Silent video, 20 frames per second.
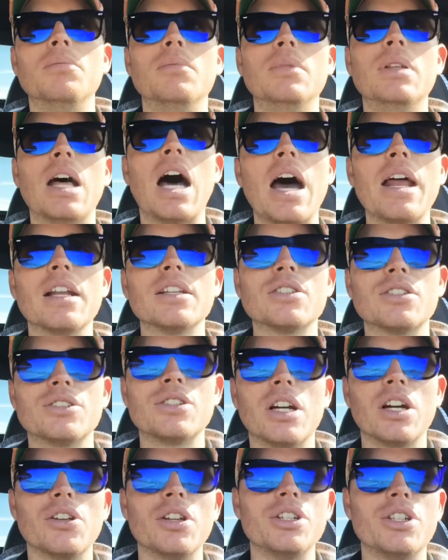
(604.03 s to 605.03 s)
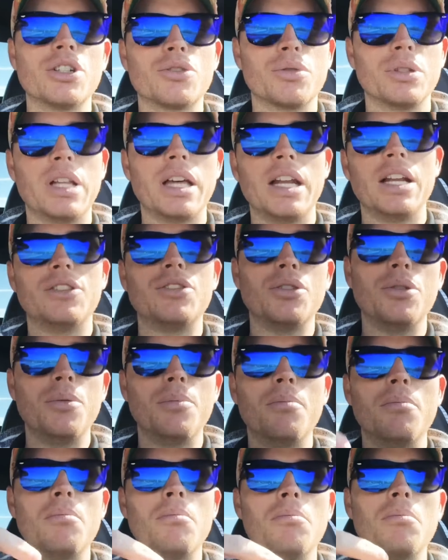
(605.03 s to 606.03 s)
Not necessarily just related to
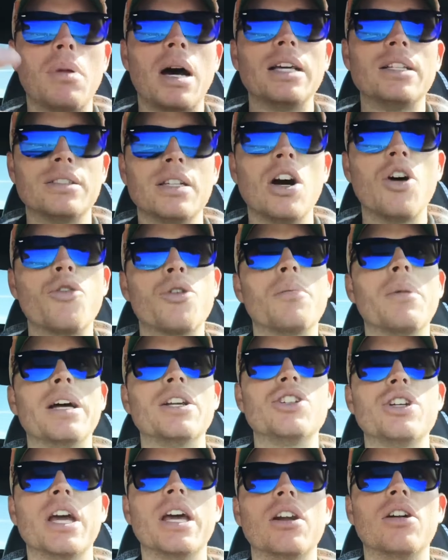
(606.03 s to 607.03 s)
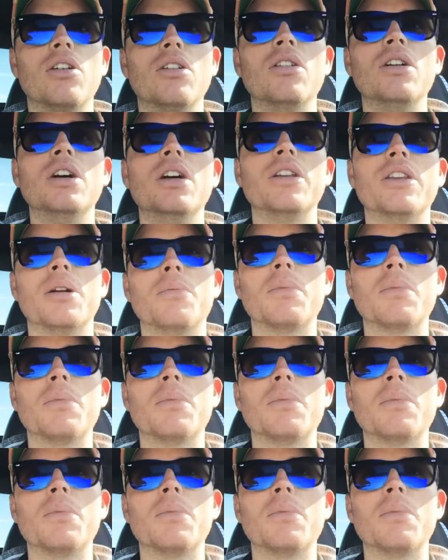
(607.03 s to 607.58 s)
myself or my channel. There